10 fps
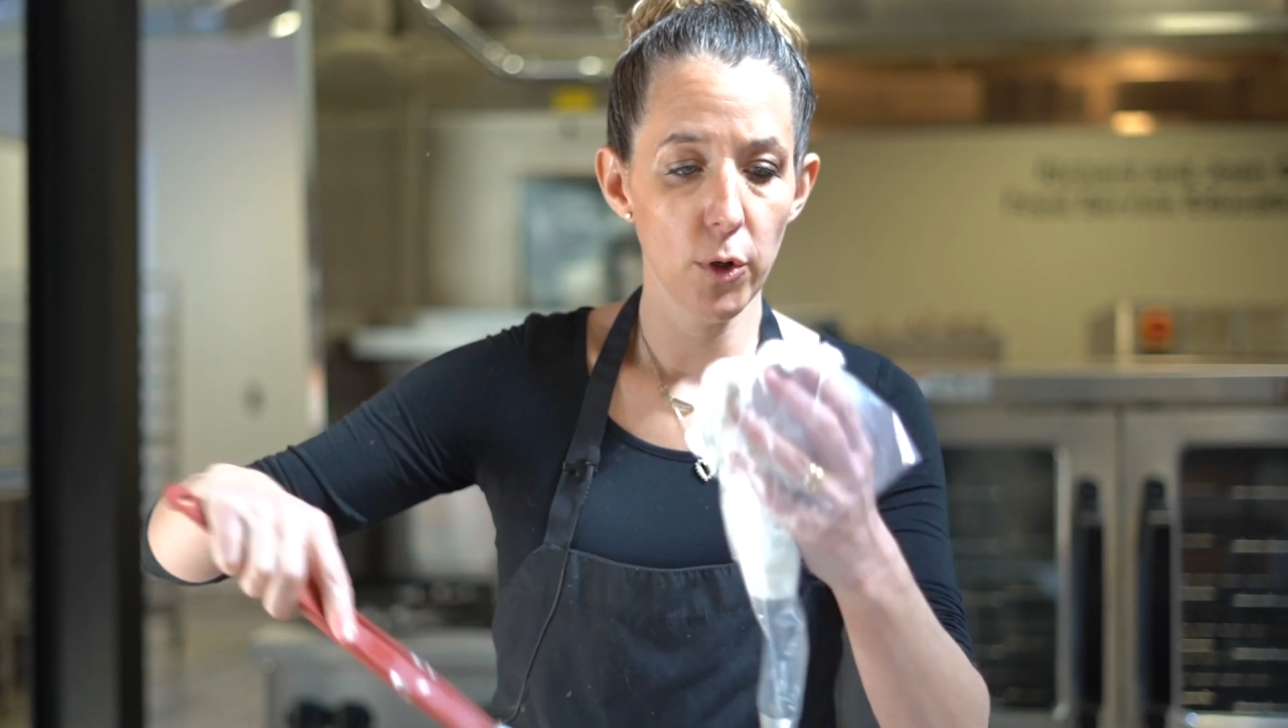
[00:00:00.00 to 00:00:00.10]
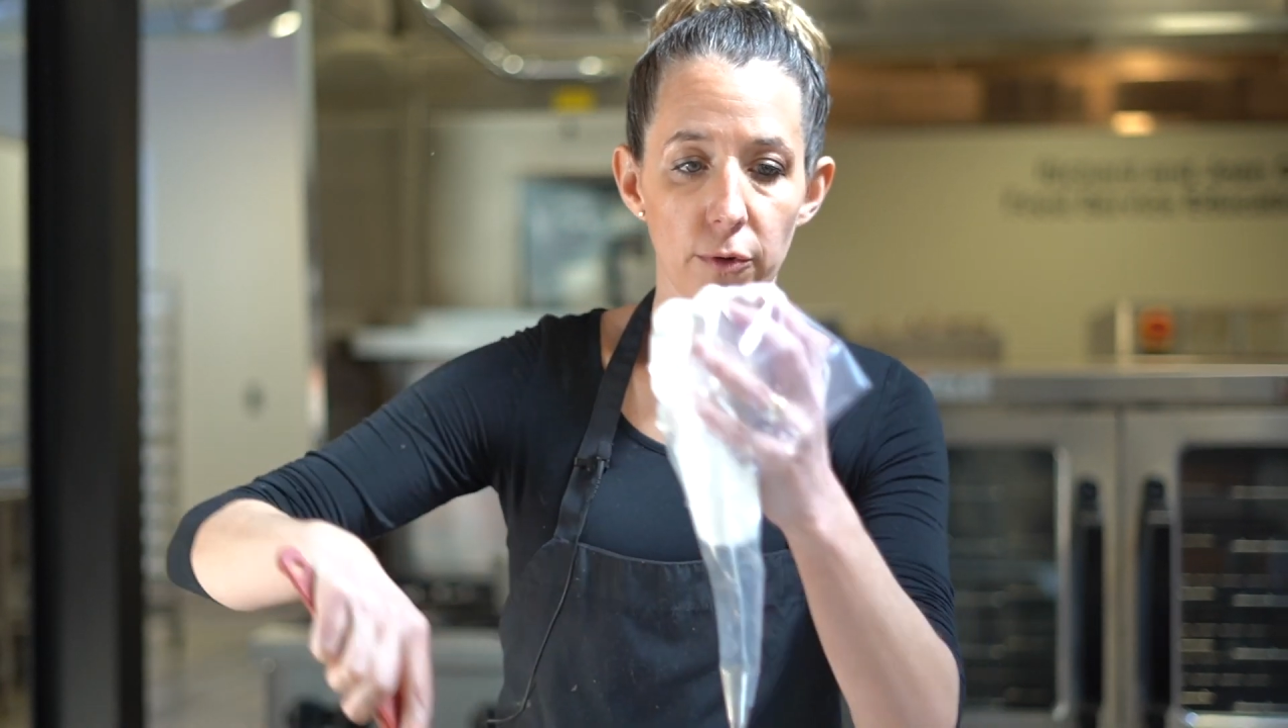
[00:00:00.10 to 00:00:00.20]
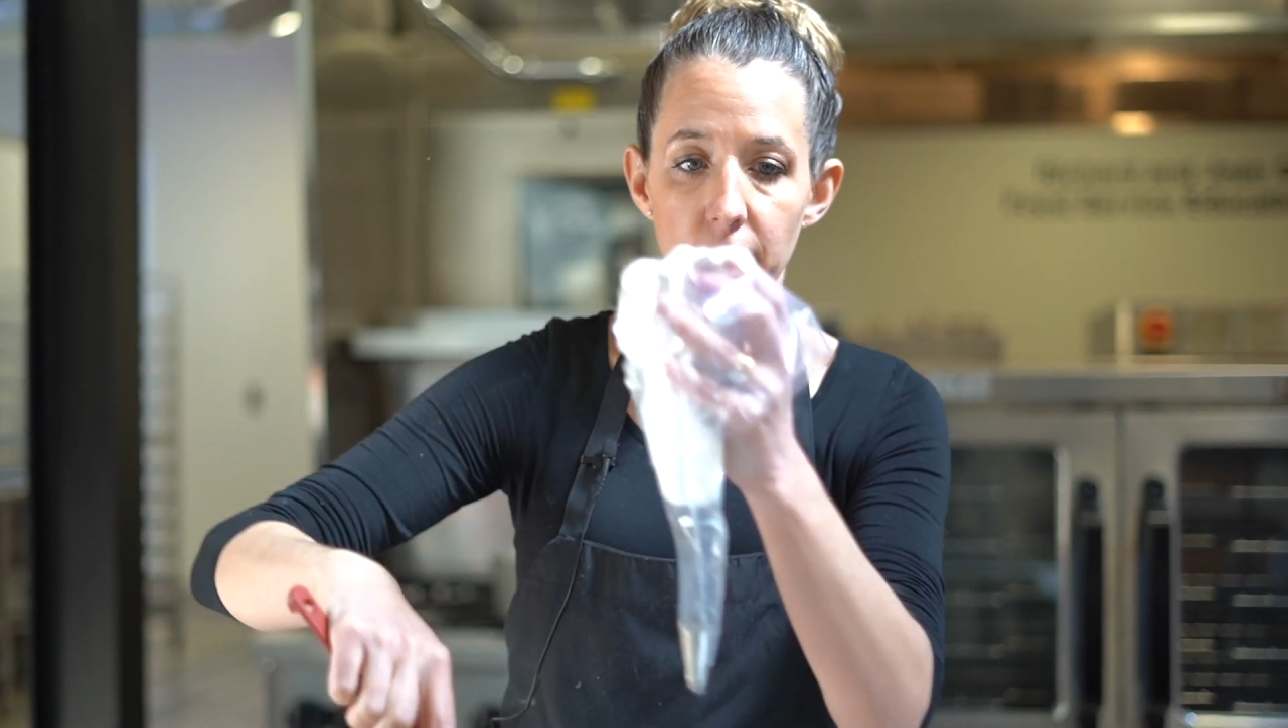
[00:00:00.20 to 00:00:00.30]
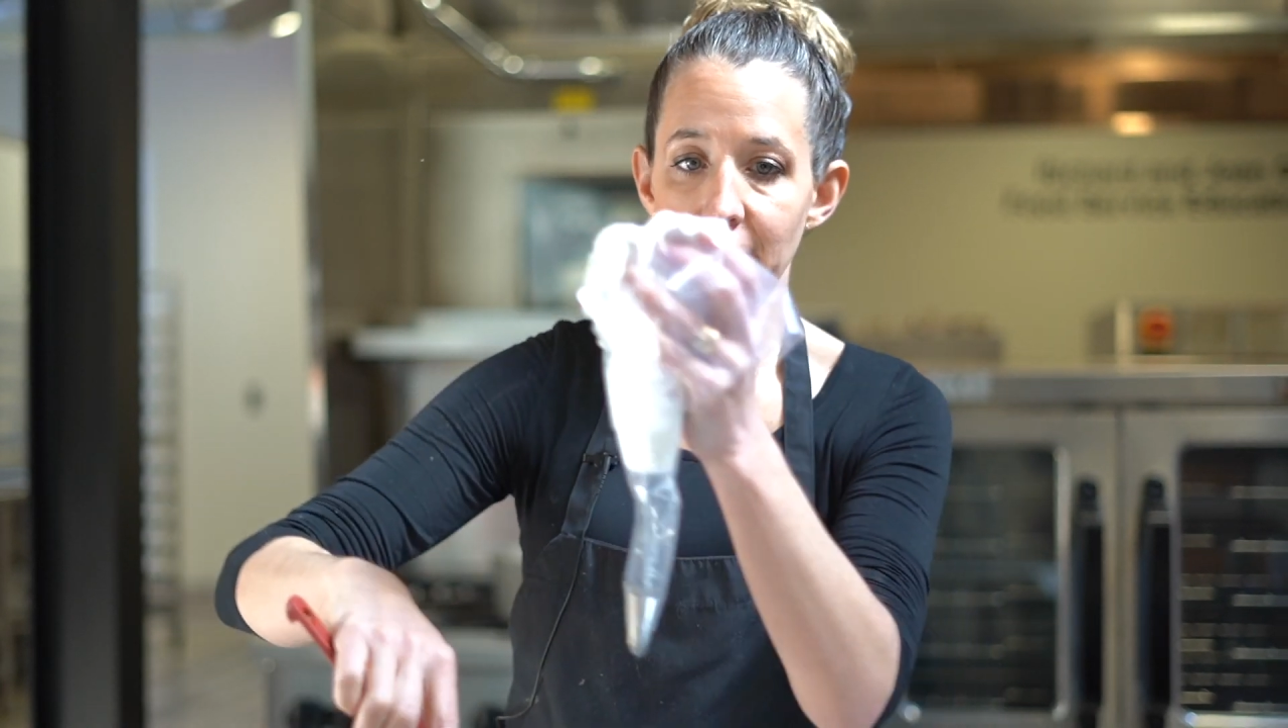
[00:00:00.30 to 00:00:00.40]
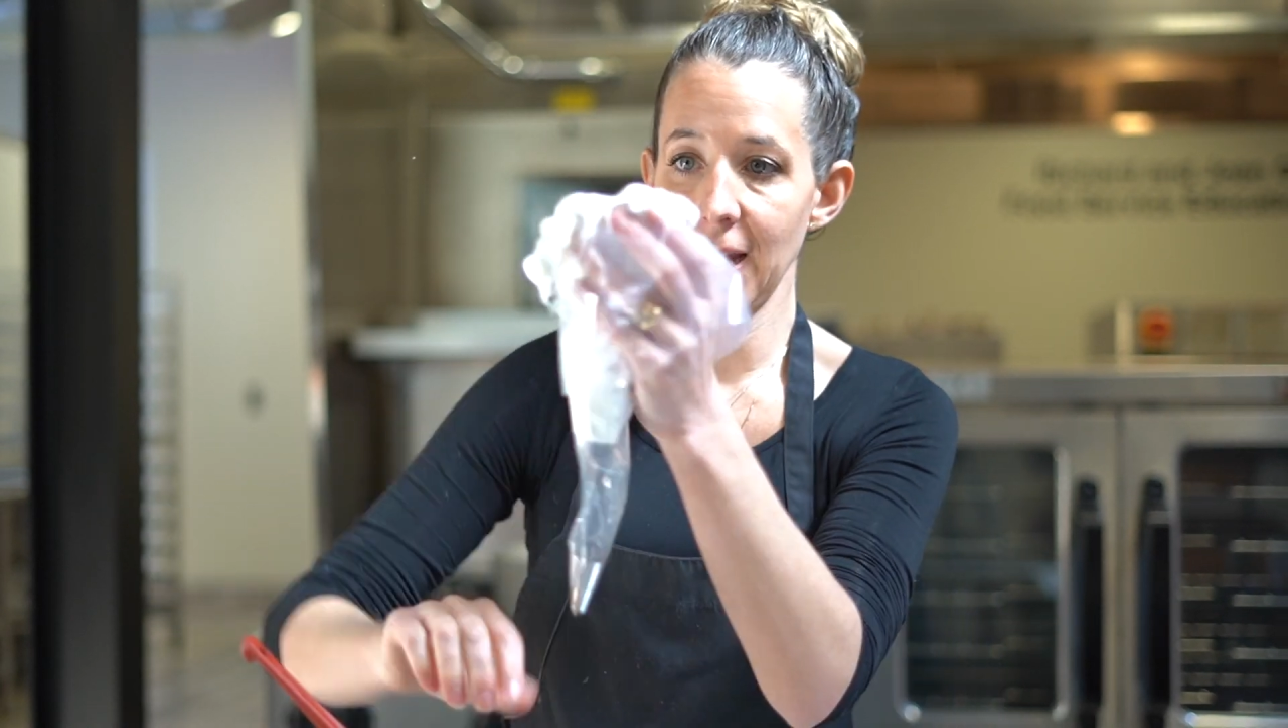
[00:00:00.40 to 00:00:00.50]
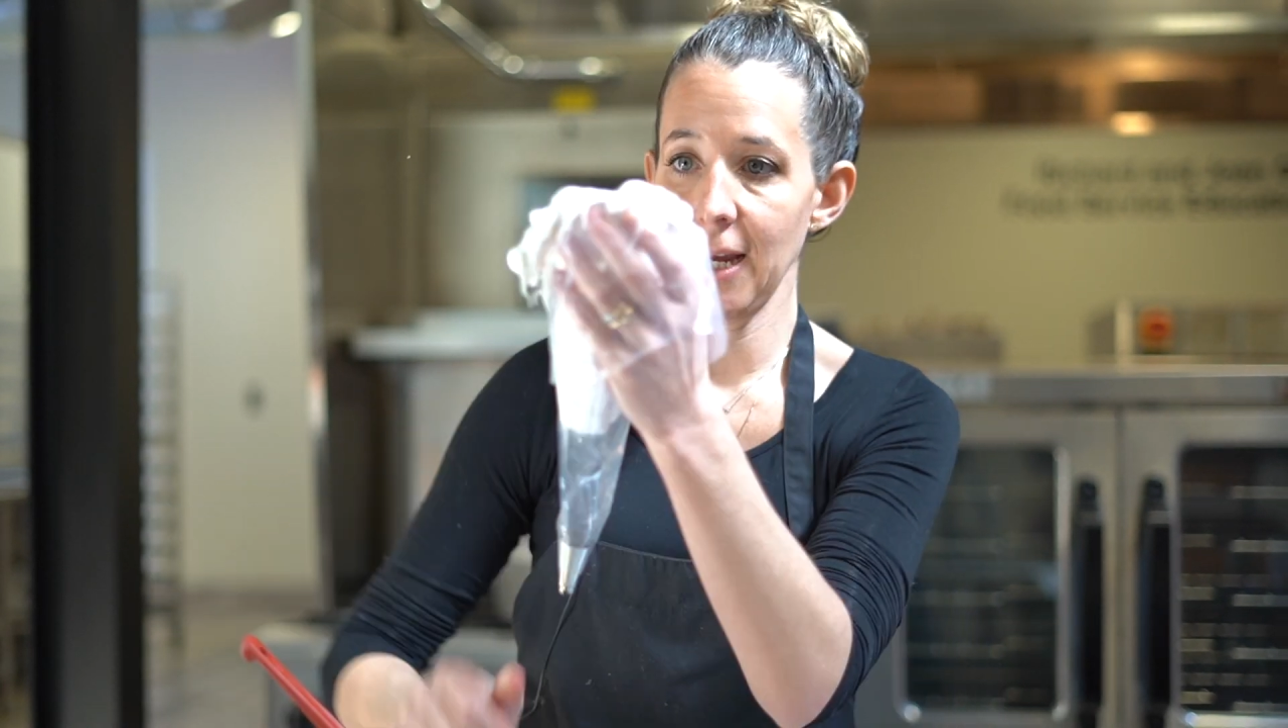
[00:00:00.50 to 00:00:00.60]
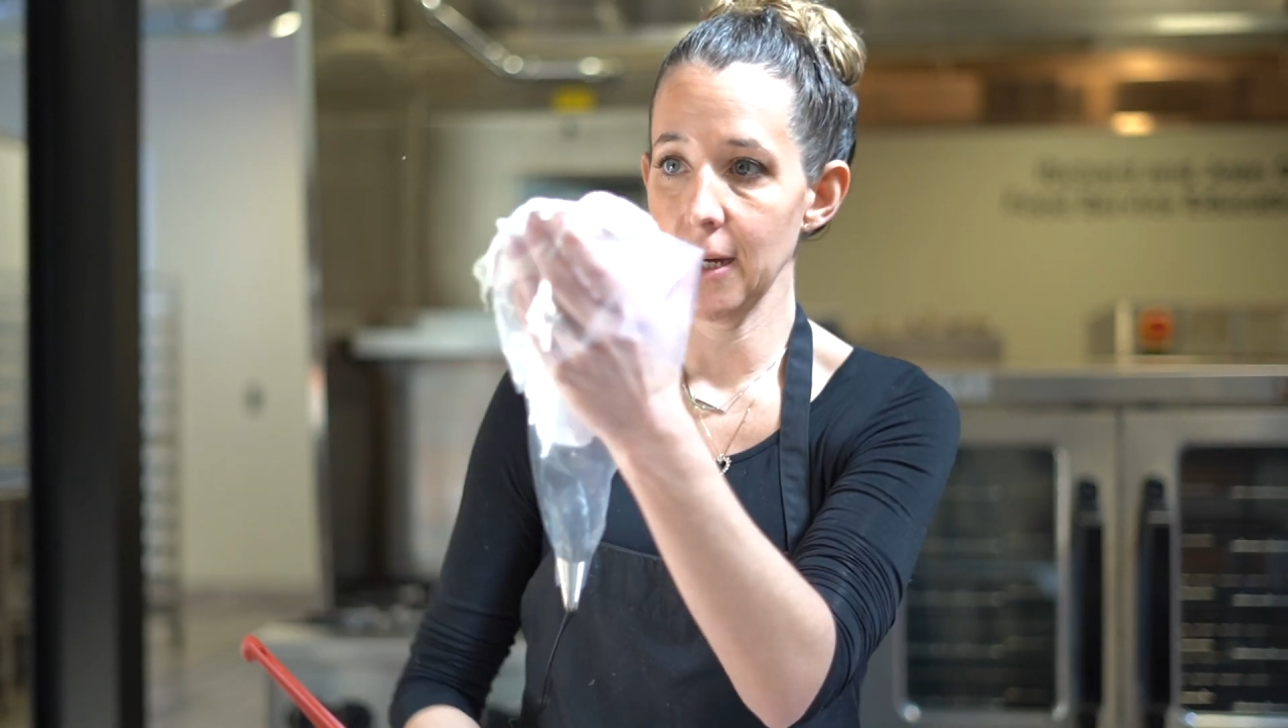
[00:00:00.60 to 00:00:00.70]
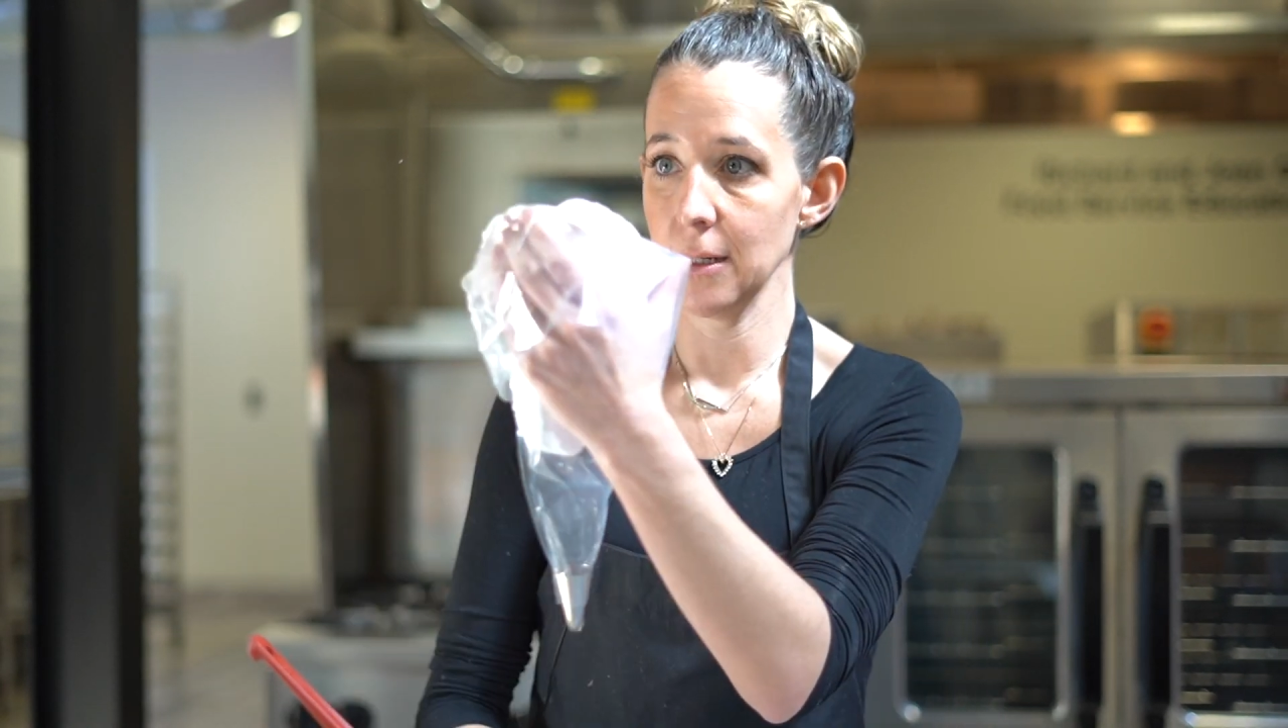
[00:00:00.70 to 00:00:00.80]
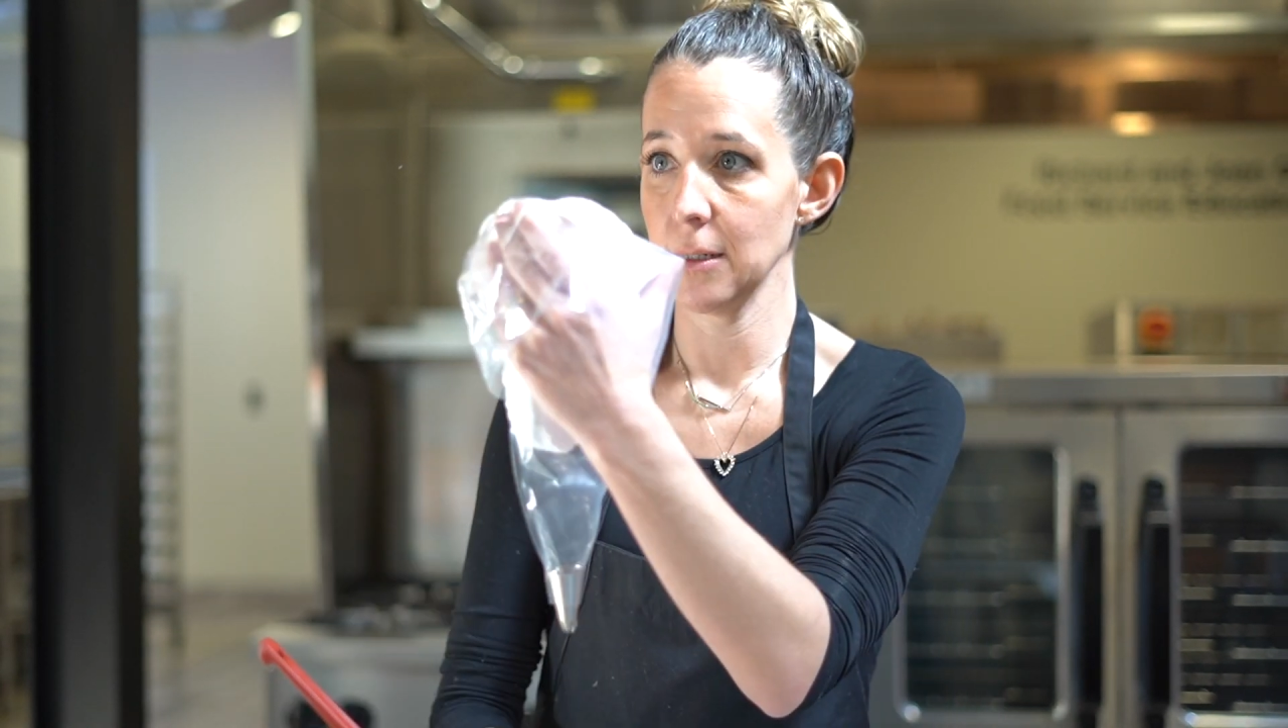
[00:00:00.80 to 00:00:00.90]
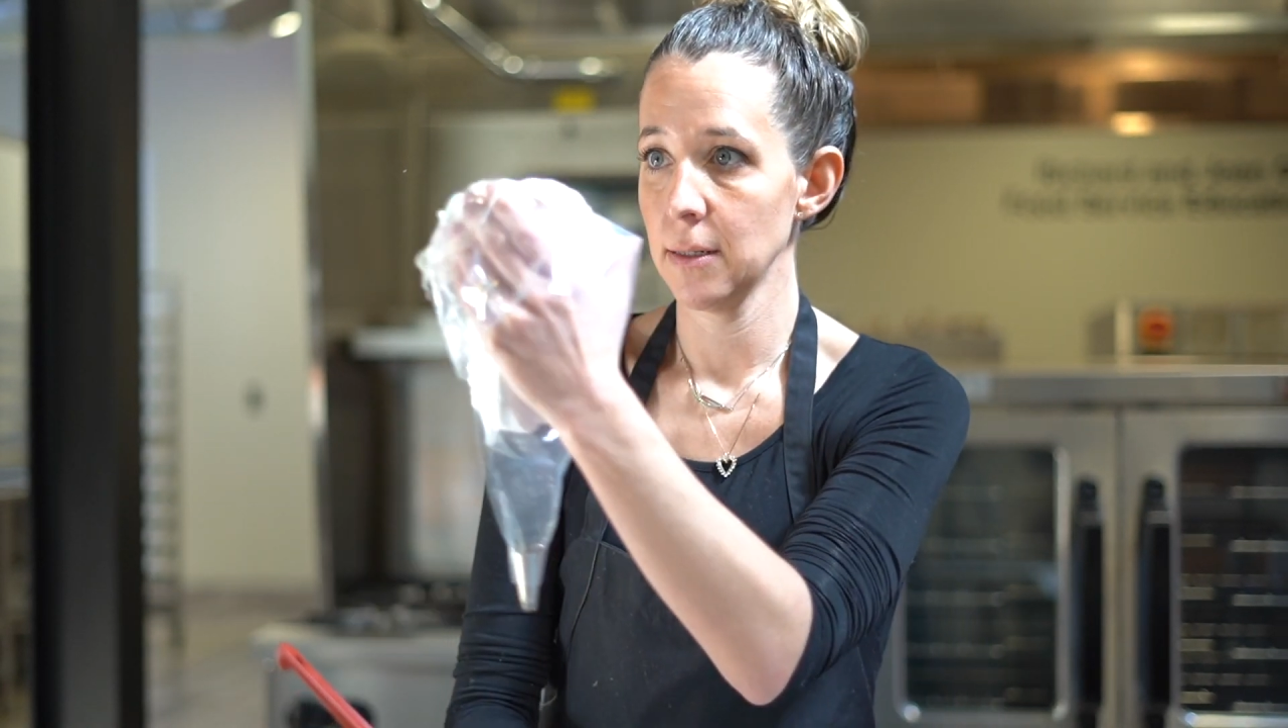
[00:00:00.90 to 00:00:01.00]
over on my
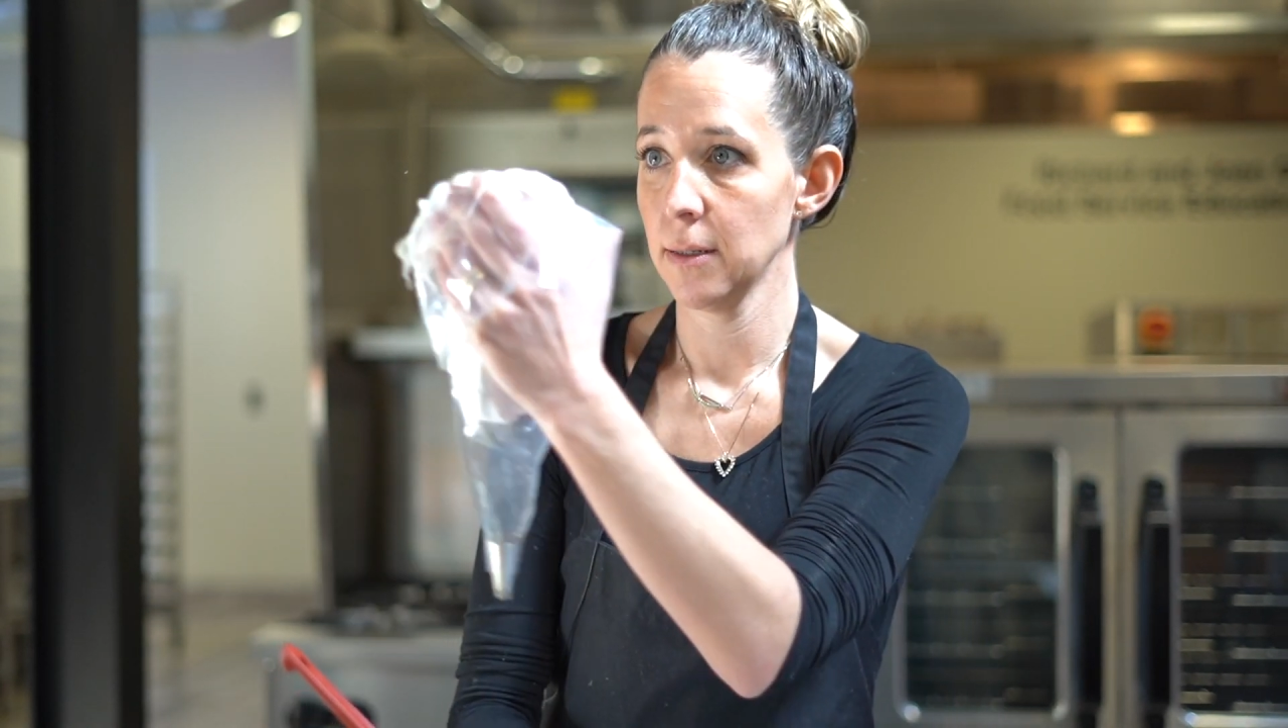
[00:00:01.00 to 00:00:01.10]
hand,